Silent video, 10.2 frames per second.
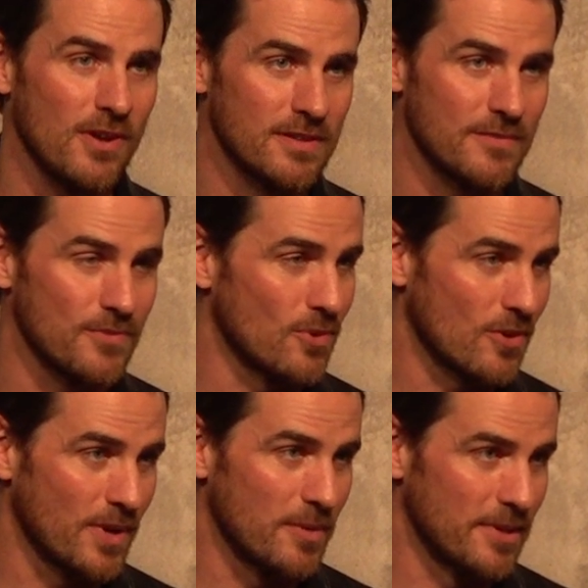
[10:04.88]
fall on the
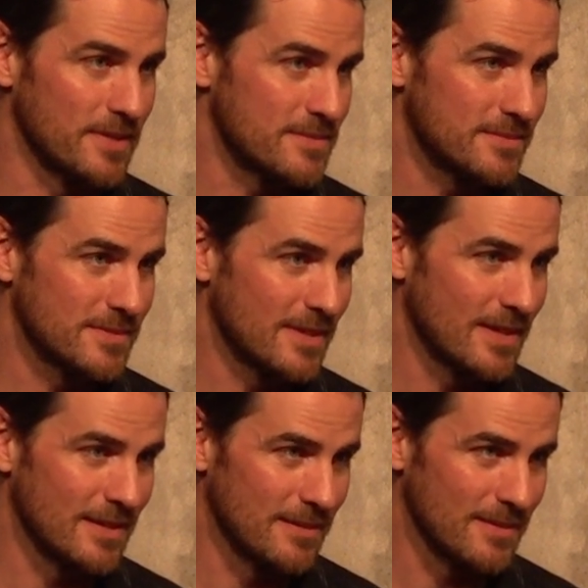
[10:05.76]
floor quite a bit.
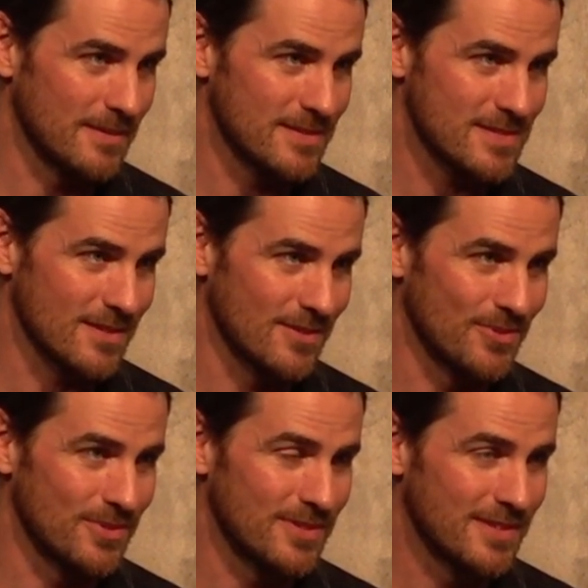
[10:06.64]

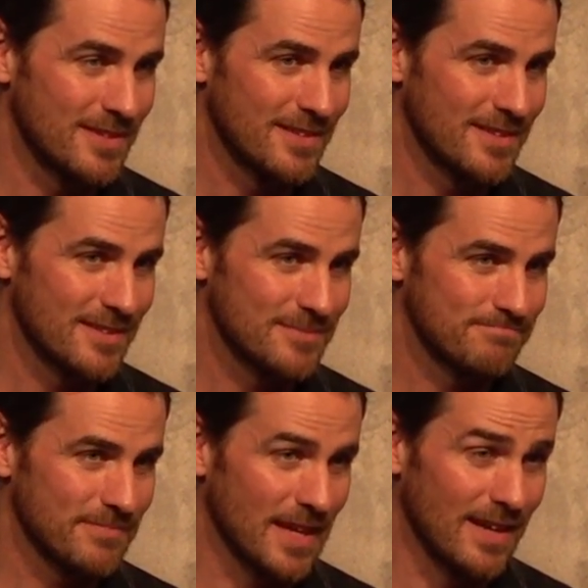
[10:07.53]
So,
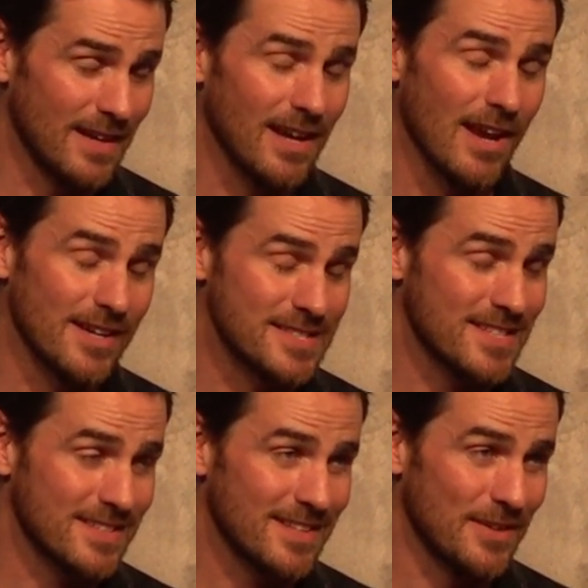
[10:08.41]
yeah, a lot.
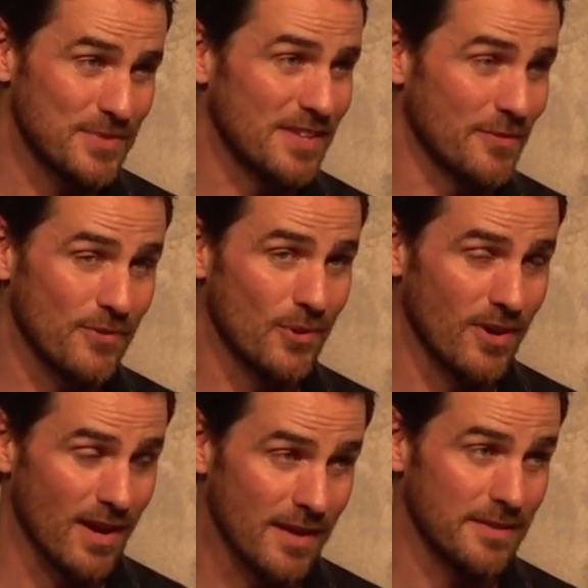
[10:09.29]
I was on the
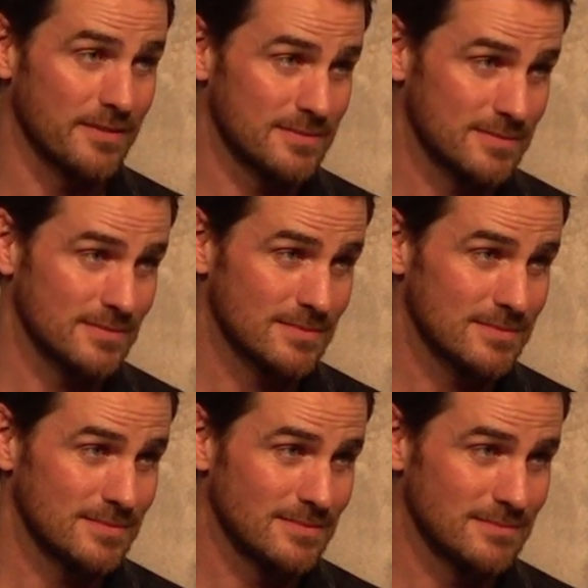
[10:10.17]
floor a lot.
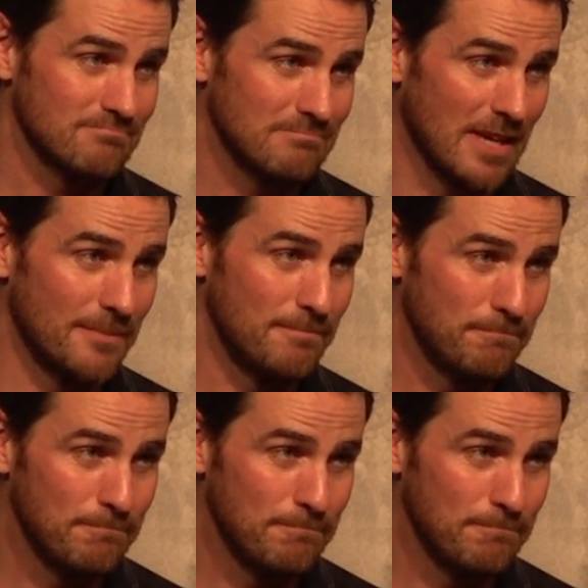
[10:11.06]
Yeah.